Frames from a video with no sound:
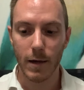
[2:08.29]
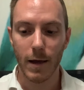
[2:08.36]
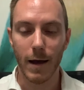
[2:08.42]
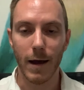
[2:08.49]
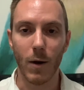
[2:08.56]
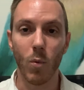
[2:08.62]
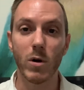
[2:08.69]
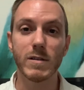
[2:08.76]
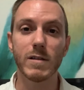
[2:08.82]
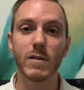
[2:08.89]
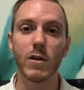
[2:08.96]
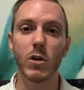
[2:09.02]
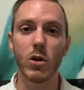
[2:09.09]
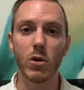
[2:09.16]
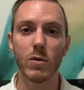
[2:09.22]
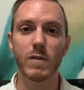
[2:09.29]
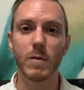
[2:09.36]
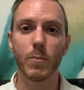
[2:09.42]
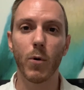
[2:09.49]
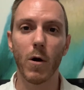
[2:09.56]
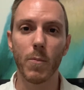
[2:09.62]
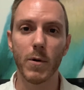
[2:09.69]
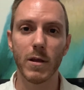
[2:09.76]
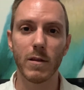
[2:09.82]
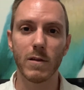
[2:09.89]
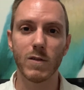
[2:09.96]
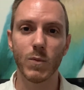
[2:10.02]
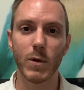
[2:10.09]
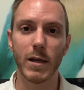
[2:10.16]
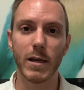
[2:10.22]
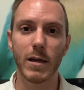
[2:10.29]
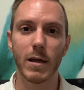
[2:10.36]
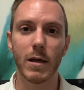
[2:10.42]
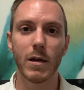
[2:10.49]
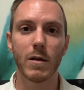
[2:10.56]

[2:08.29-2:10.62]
What's in the news in property this week?